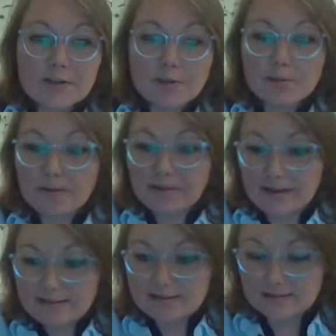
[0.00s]
So with
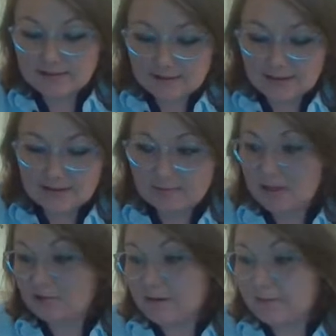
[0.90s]
that,
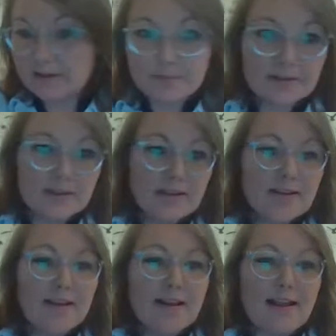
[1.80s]
I'll wrap it up
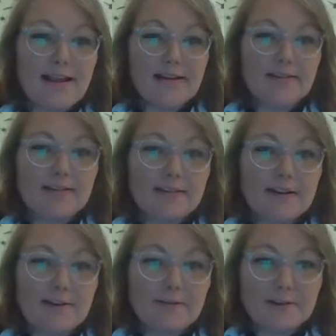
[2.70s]
and
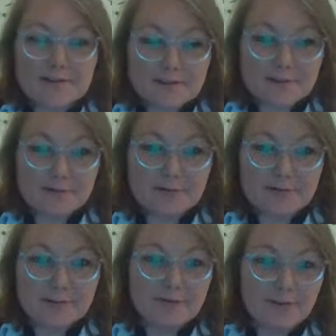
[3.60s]
have lots of
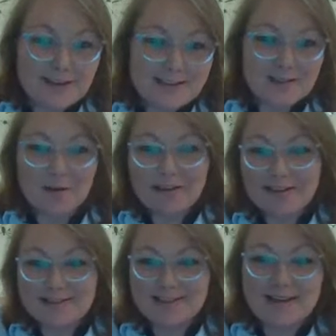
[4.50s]
friends and
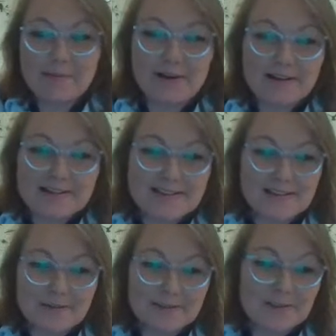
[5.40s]
colleagues and
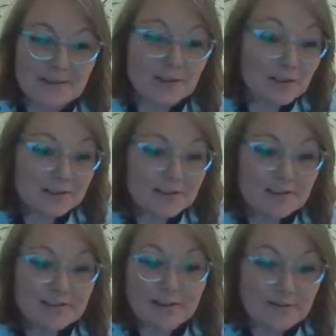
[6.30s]
collaborators that I wish to
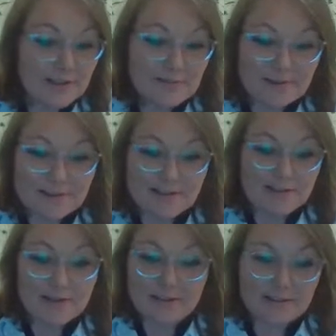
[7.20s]
acknowledge. None of these
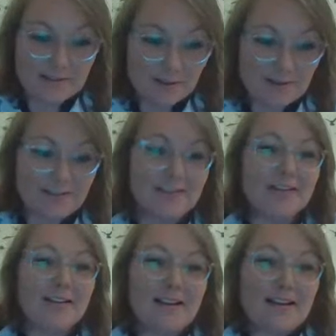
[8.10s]
projects are ever done alone.
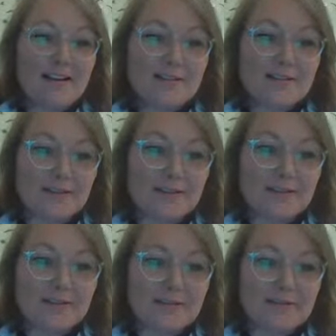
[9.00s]

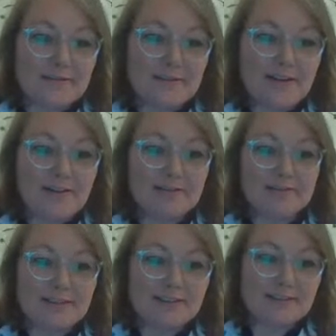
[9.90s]
So yeah,
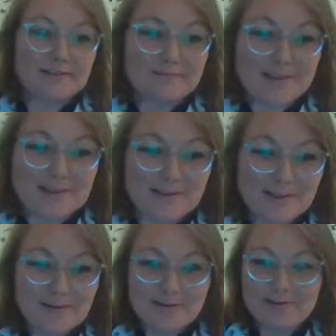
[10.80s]

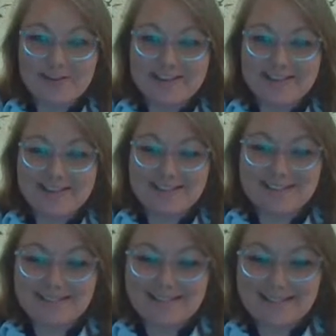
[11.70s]
that's all I've got for you.
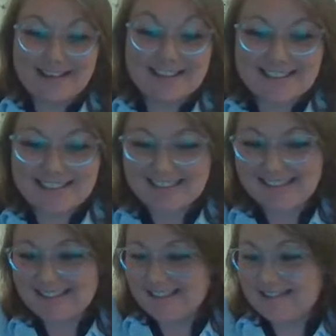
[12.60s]
Thanks, Nick.
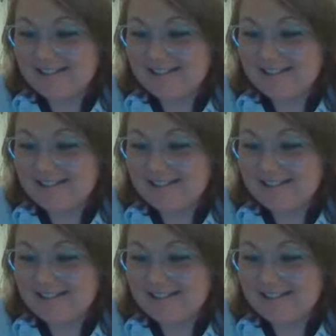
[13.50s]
